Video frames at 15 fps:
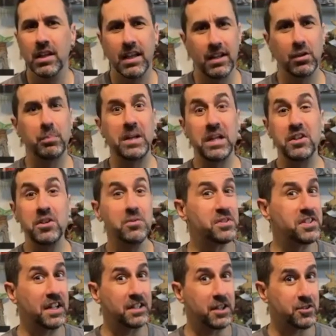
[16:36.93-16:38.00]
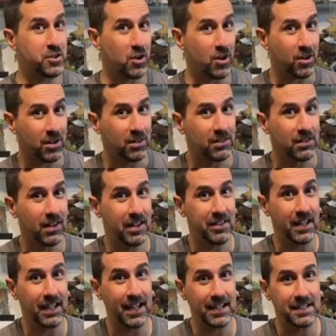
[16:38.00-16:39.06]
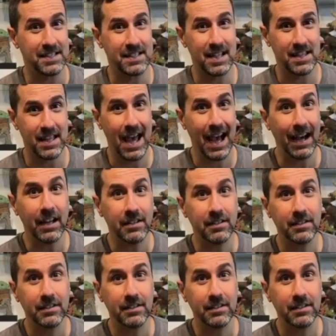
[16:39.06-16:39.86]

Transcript: It'll be a new signature, I think I could say that.